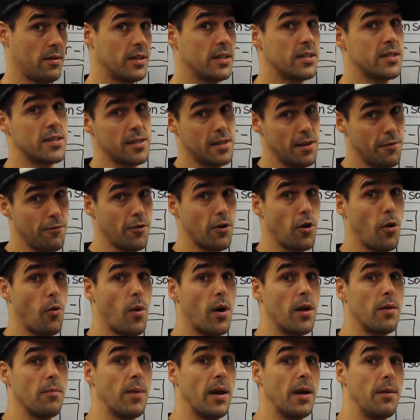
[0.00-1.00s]
It's a difficult
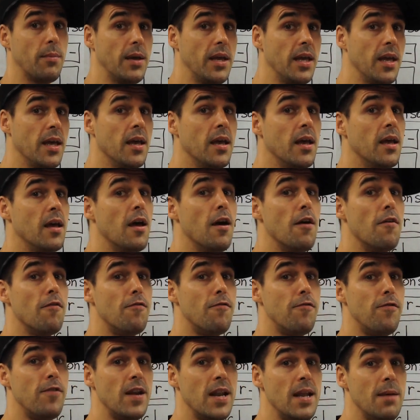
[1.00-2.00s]
one maybe.
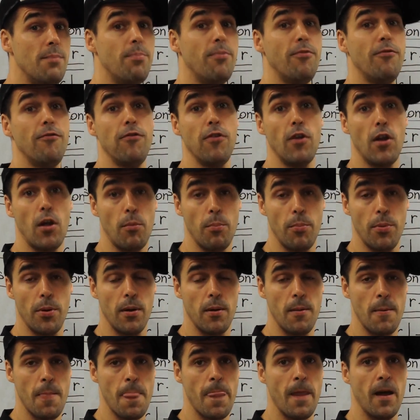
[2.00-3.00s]
Flip, flop,
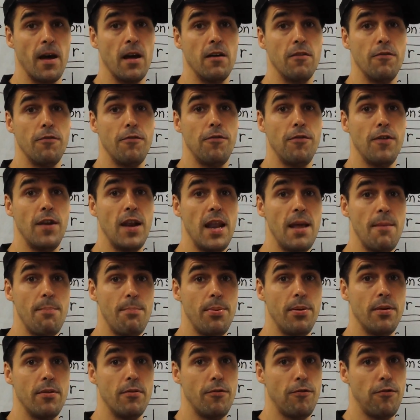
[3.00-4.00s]
flip,
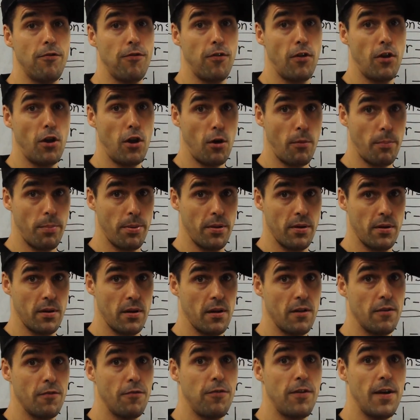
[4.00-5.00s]
flop,
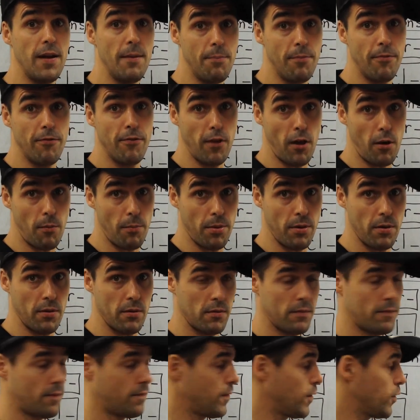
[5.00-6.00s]
flip, flop.
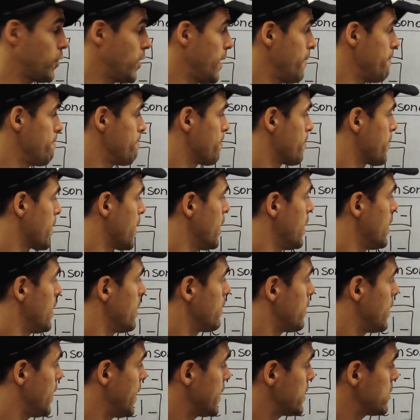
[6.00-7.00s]
Okay?
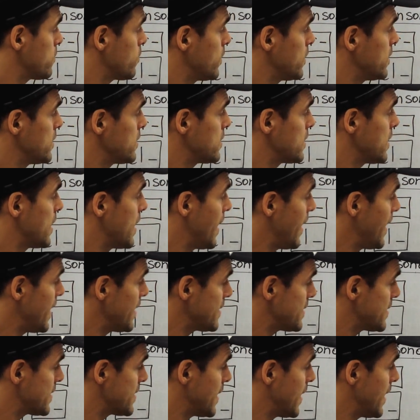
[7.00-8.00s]
The next one is
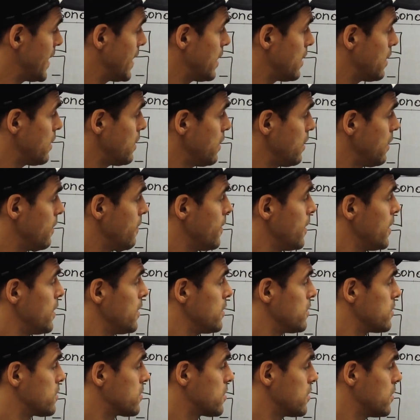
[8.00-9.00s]
SL.
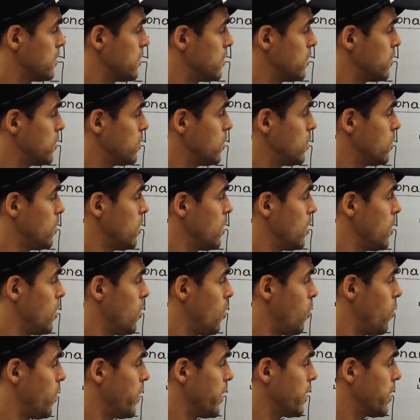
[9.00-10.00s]
So
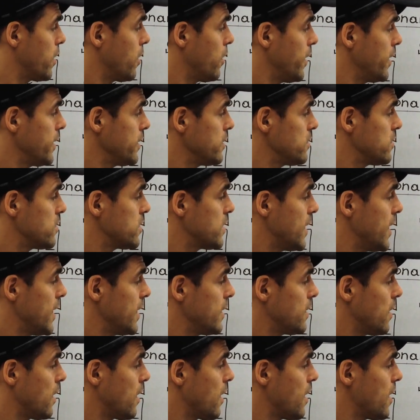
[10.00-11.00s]
we're going to say
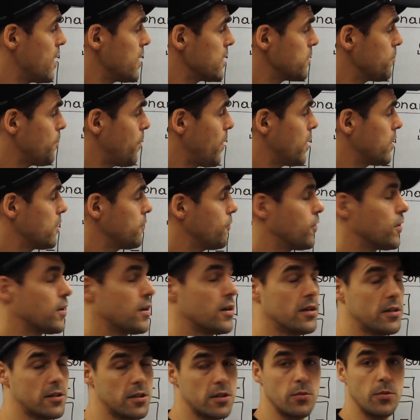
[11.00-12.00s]
the last part
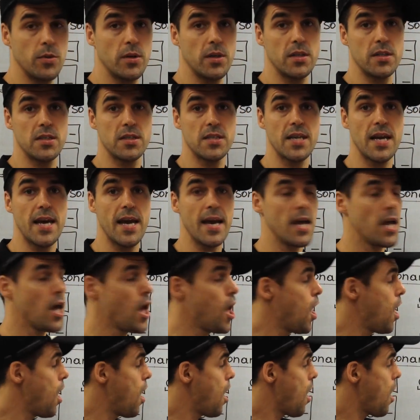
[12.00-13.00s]
first. So we're going to say
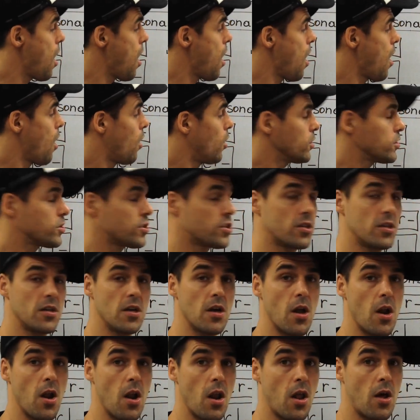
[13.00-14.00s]
lot,
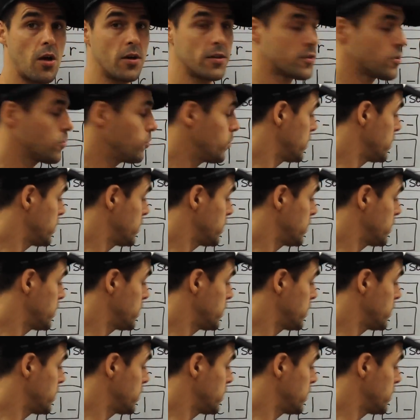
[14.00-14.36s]
lot.